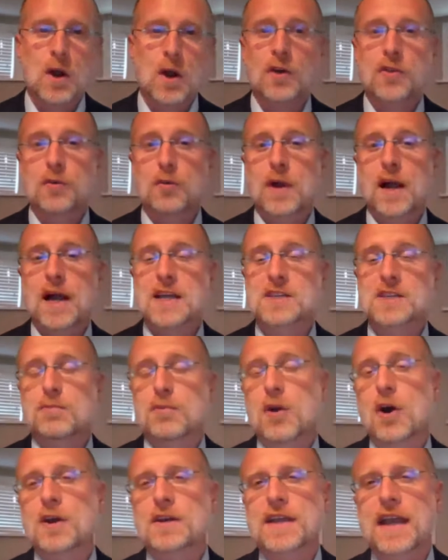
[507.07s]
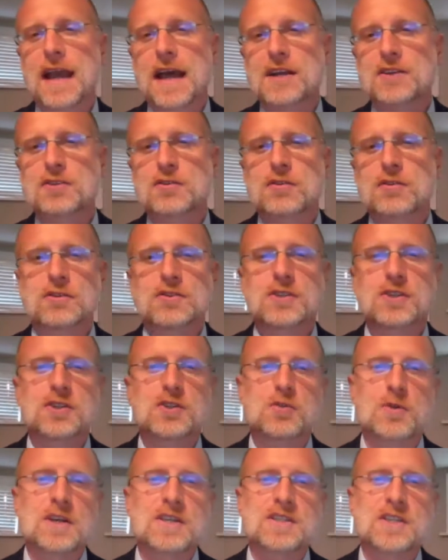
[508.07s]
We authorized broadcasters
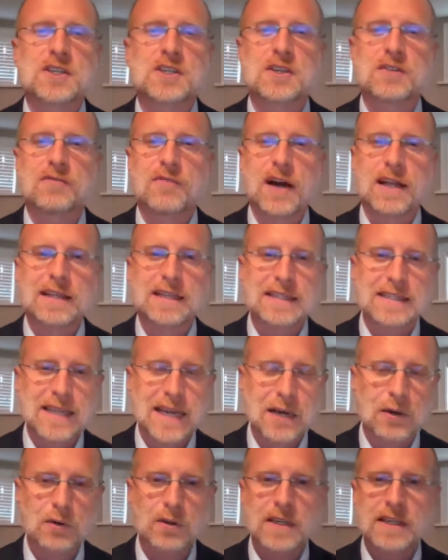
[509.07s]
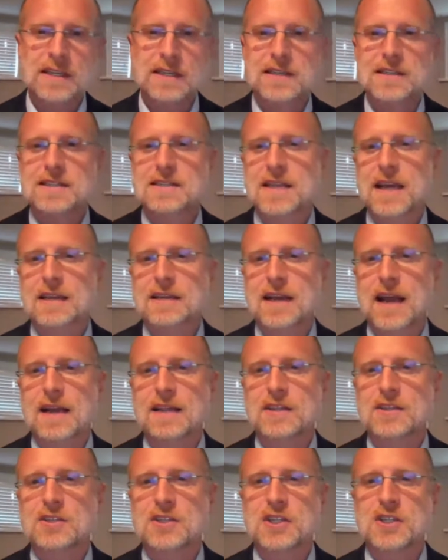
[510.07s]
to transition voluntarily to this
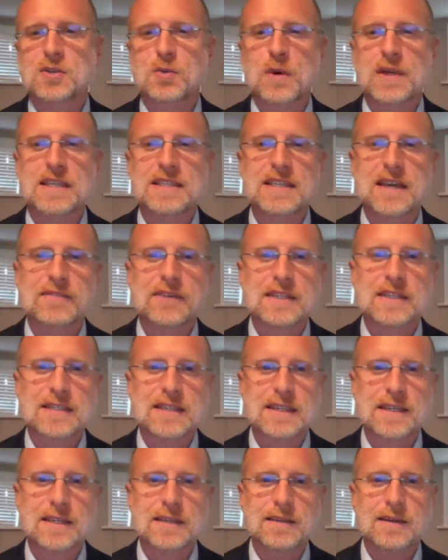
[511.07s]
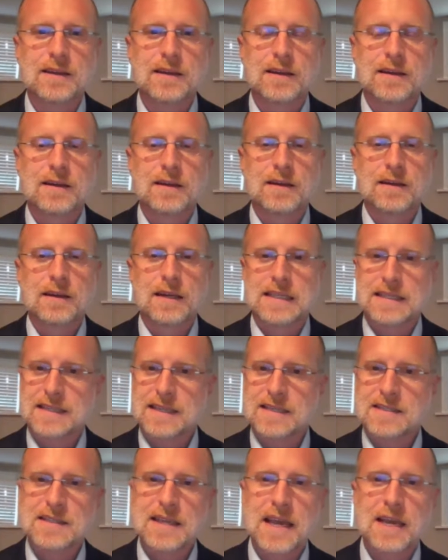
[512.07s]
technology in 2017.
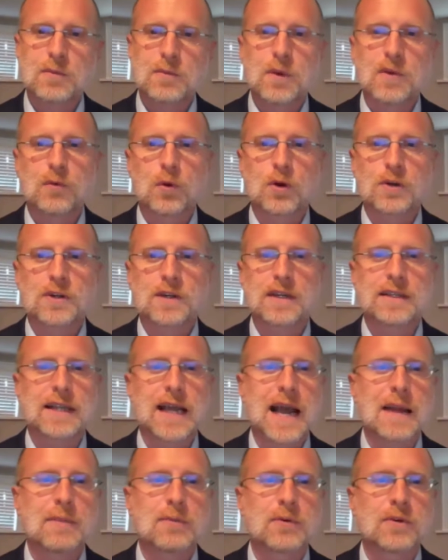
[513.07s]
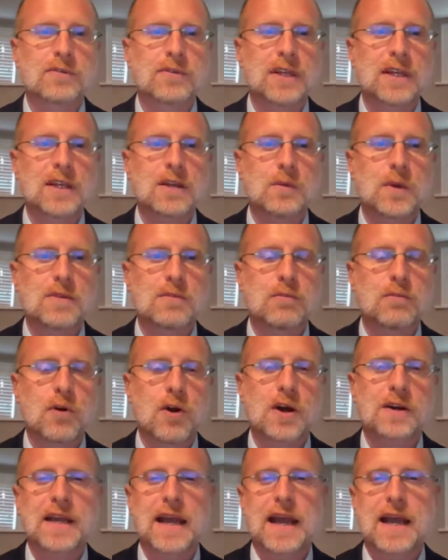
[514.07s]
And since then, we've worked collaboratively
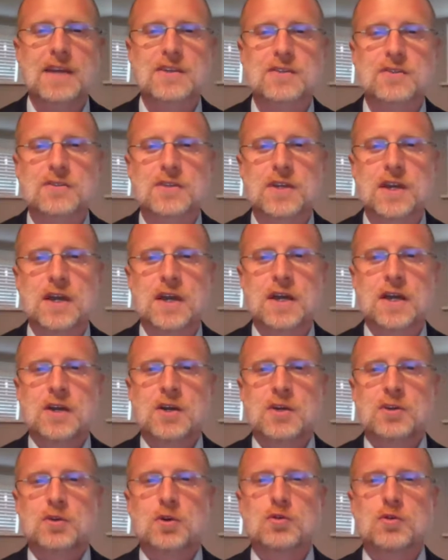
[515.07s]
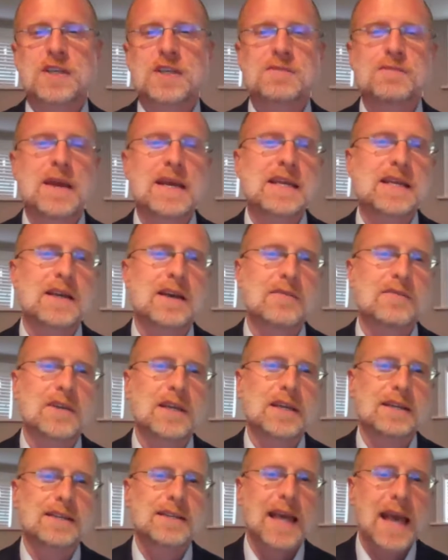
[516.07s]
with broadcasters to address many
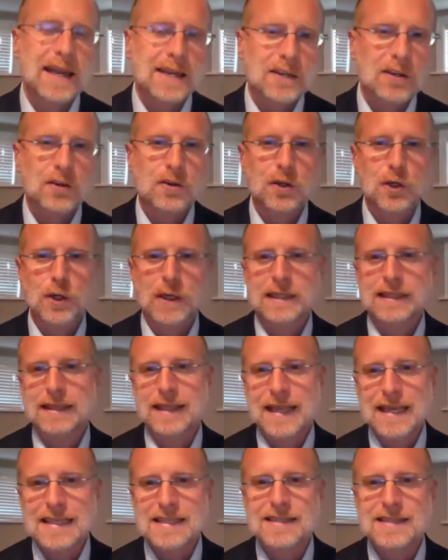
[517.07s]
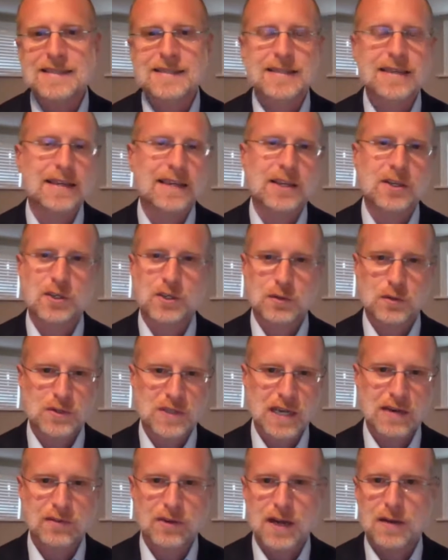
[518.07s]
of the technical and licensing
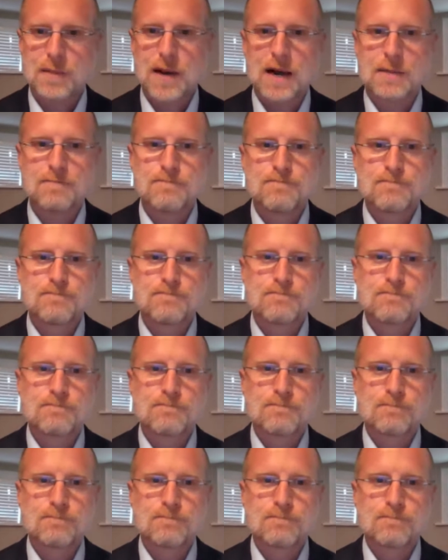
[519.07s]
issues that have come up.